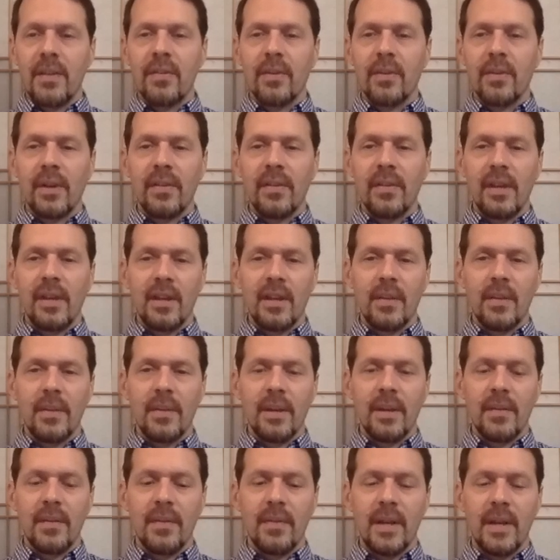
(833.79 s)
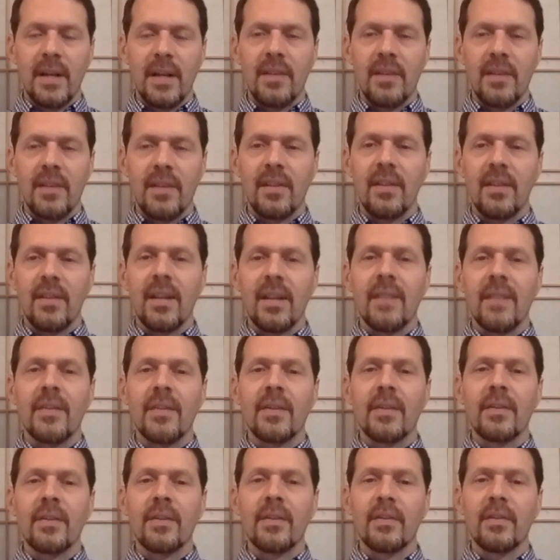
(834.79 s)
So I say combine frankincense,
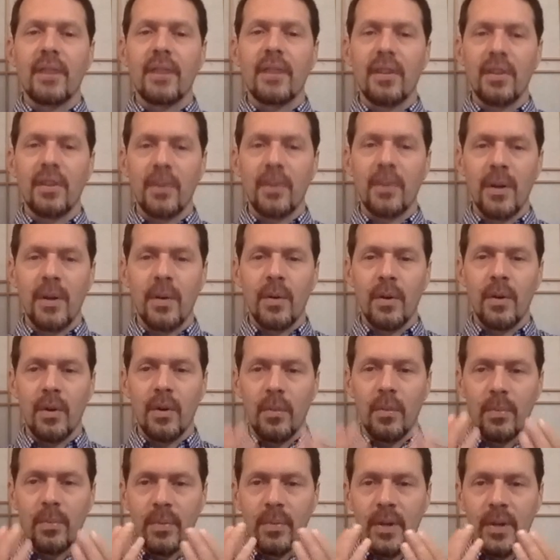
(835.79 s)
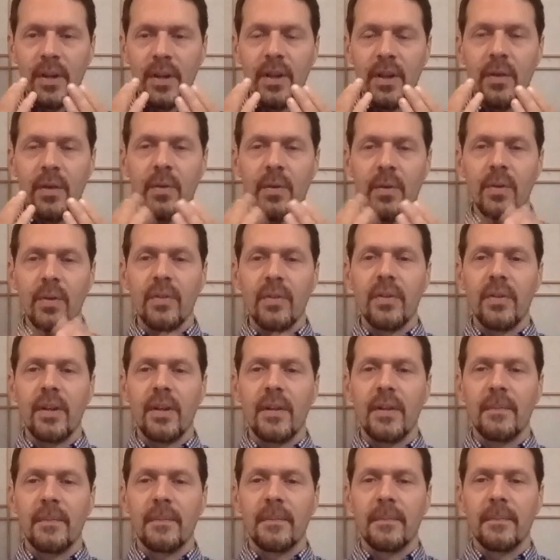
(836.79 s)
lavender, and stress away oil, breathe the oils
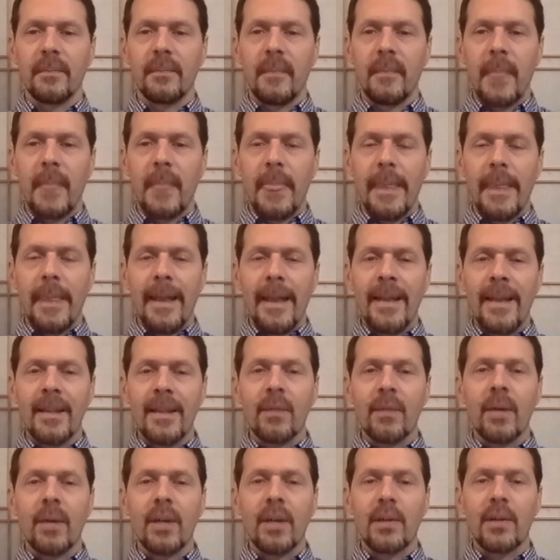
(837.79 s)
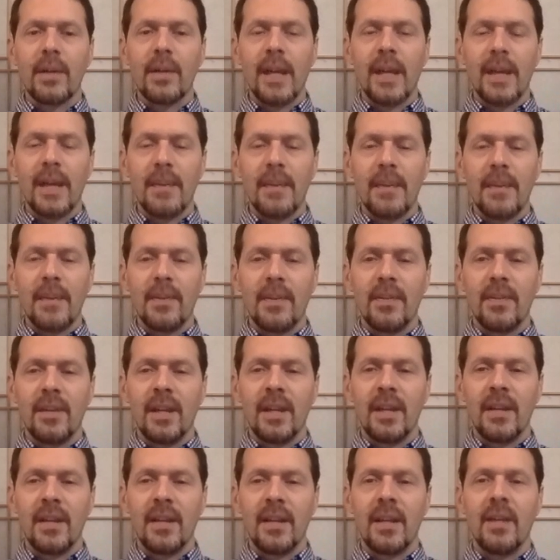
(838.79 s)
in, and then watch what happens.
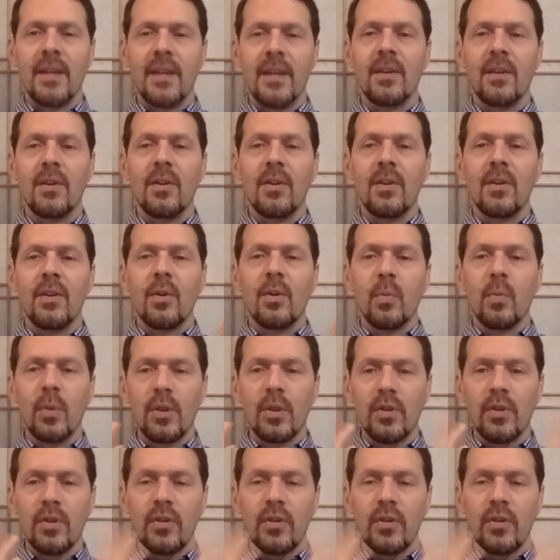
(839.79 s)
And then we just